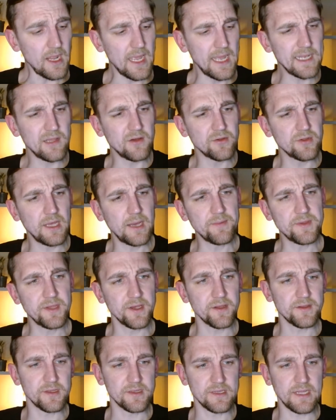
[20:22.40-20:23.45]
and those
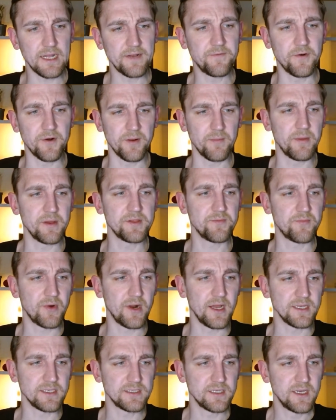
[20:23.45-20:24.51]
upsells is not for a best
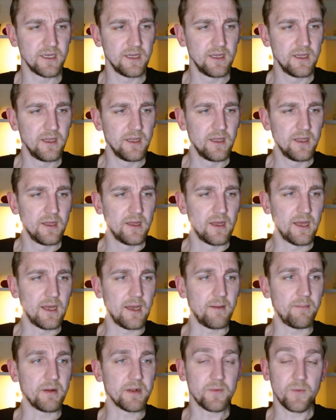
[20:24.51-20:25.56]
price,
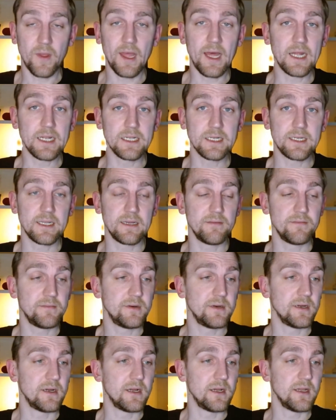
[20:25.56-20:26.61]
but we added
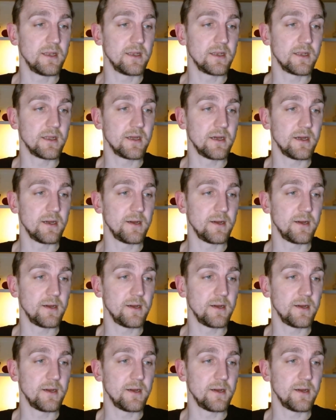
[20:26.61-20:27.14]
them, and